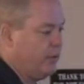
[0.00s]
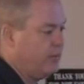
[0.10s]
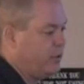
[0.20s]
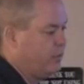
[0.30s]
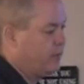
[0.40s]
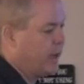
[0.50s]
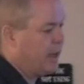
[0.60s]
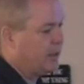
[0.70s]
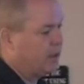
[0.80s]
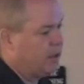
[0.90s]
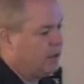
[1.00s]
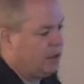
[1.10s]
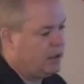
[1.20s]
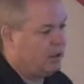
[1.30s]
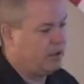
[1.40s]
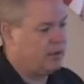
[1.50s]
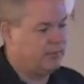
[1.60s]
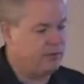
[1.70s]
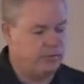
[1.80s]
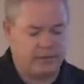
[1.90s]
If you've got an
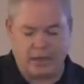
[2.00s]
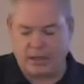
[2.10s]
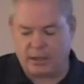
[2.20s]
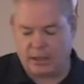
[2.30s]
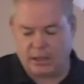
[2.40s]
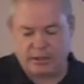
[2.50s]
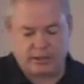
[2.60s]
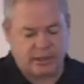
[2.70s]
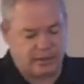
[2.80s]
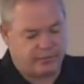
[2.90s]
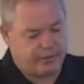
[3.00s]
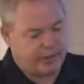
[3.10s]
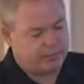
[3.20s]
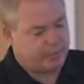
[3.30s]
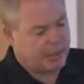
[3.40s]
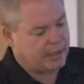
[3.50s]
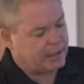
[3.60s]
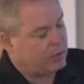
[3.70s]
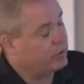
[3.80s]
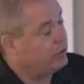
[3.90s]
unidentified
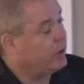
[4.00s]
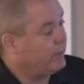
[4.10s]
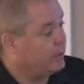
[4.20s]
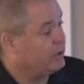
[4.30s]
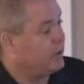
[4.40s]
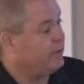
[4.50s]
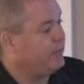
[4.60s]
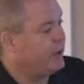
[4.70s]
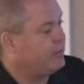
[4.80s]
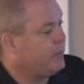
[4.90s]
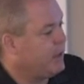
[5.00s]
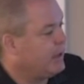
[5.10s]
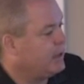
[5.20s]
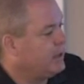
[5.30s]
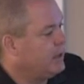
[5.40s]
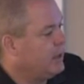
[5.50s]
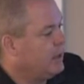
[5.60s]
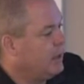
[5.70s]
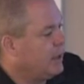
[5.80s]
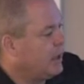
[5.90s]
body, or you have an identified body,
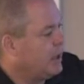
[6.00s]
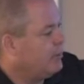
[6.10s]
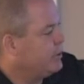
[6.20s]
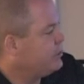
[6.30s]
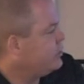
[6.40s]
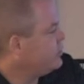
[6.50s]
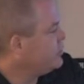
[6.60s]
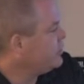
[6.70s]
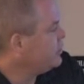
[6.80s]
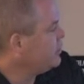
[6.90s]
but there's